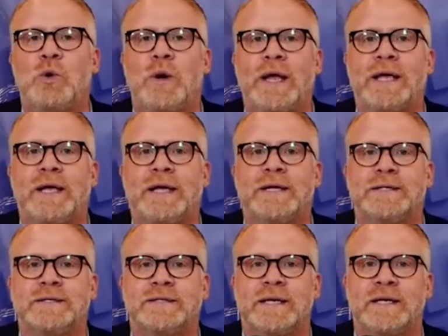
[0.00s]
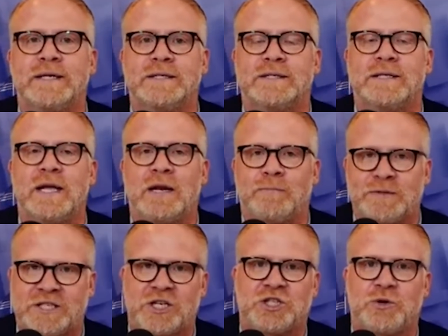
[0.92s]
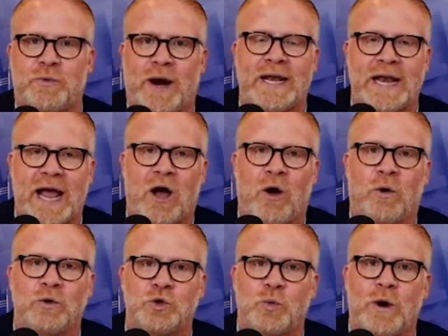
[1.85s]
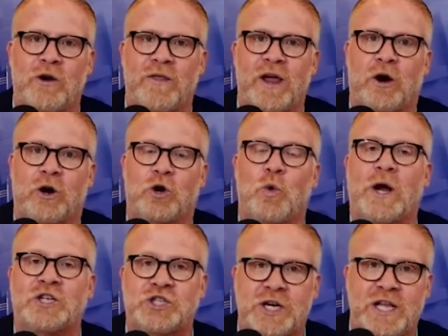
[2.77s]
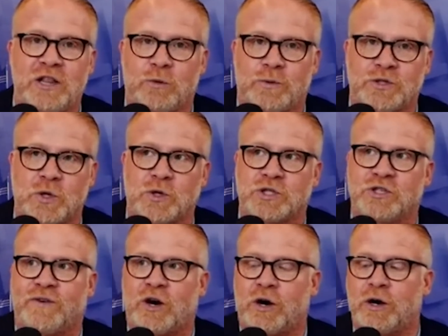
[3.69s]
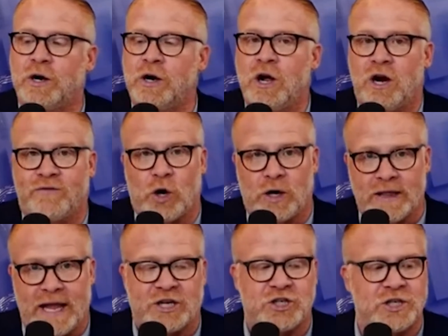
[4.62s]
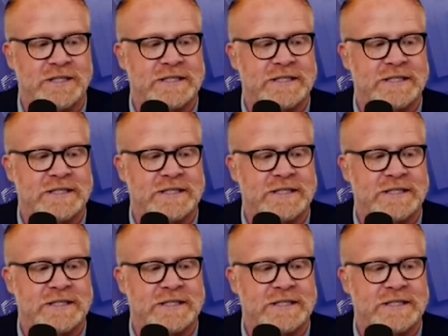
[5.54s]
is in a position right now to where they are questioning the results of our elections